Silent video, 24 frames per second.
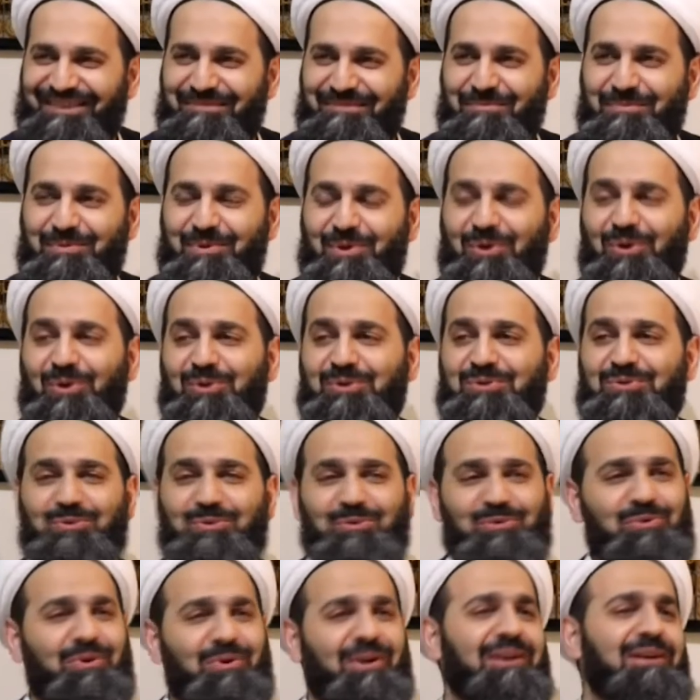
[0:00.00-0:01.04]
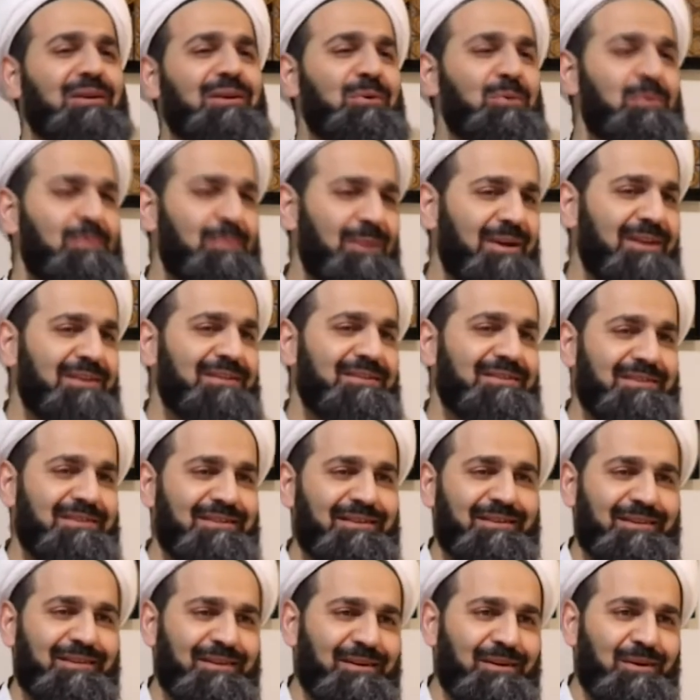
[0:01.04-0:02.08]
Because you're trying your best.
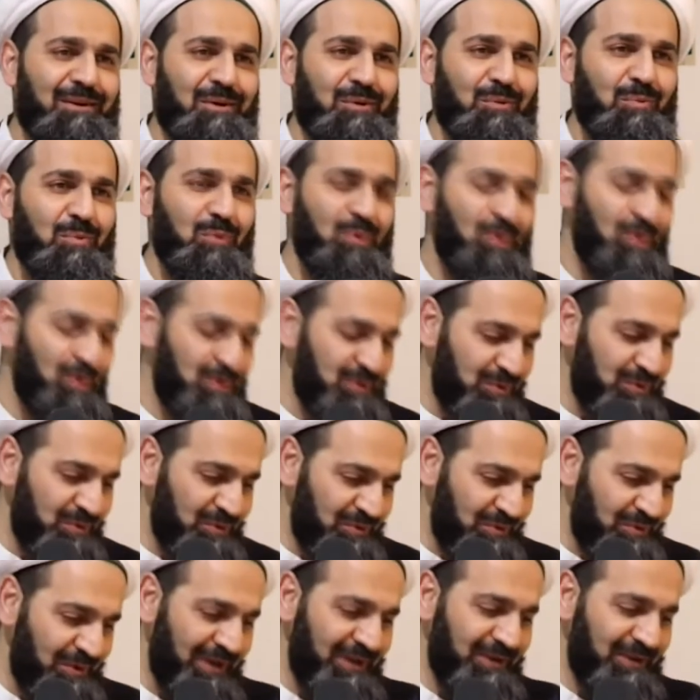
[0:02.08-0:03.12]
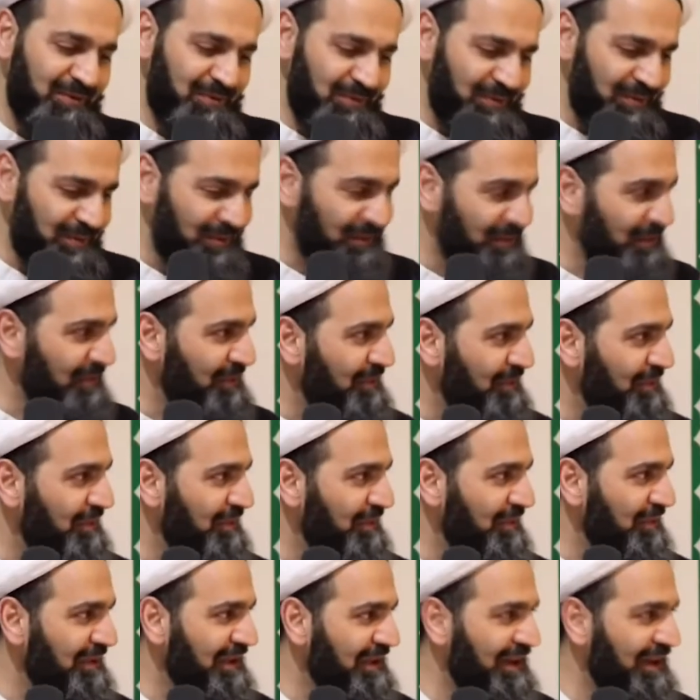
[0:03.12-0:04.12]
Because you're trying to